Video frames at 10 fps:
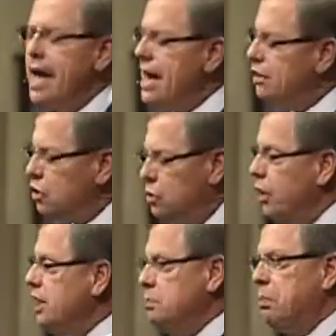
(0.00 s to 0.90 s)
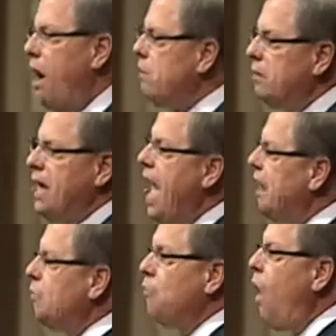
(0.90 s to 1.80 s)
And the Greeks probably
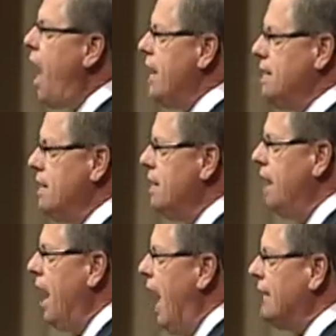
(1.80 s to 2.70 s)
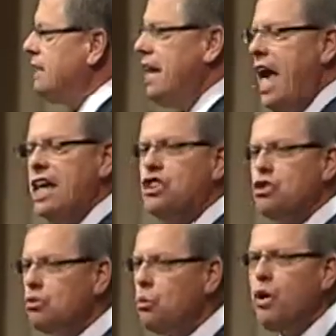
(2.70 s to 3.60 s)
had it right as they had
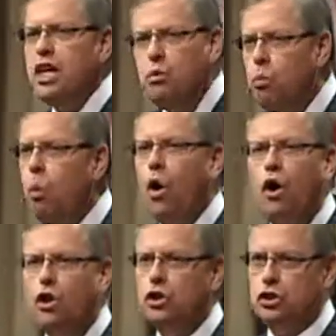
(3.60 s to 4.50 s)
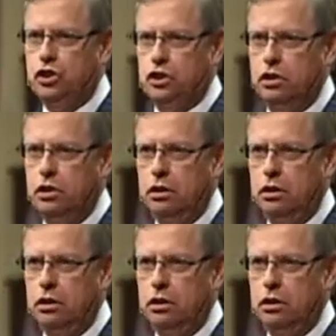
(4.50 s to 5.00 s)
three words